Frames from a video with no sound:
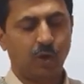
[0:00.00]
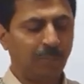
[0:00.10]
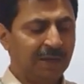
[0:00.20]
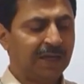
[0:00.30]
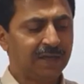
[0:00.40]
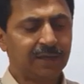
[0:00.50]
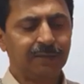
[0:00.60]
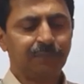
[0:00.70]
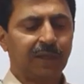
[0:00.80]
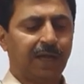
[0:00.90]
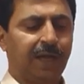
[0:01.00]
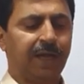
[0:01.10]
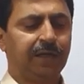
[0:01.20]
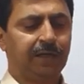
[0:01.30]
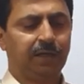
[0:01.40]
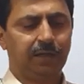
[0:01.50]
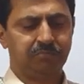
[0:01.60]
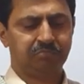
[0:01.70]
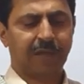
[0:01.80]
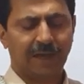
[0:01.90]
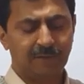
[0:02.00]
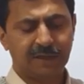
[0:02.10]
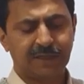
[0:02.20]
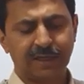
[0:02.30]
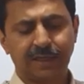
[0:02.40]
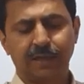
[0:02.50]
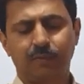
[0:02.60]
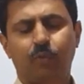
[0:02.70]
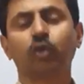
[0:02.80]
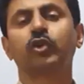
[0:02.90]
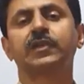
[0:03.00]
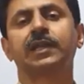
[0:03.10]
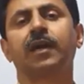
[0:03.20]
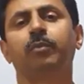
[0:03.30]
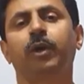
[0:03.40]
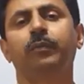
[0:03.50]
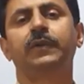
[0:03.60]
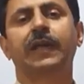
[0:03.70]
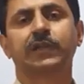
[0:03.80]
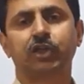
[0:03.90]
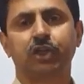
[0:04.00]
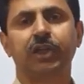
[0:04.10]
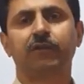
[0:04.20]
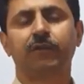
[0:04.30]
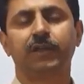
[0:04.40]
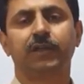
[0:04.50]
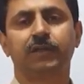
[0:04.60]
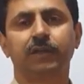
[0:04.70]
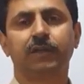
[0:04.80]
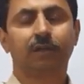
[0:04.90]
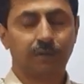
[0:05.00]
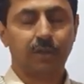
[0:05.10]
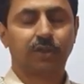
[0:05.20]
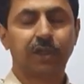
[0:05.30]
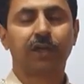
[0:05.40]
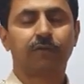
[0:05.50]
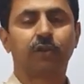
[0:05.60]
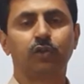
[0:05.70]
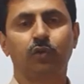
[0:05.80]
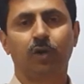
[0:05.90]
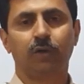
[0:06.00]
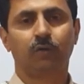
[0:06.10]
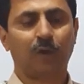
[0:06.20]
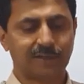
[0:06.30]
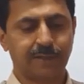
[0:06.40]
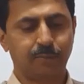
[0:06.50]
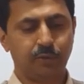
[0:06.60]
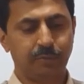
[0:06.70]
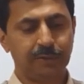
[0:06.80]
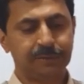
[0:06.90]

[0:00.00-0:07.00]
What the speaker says: here, and I will take a photo snap of it and share with you on WhatsApp group.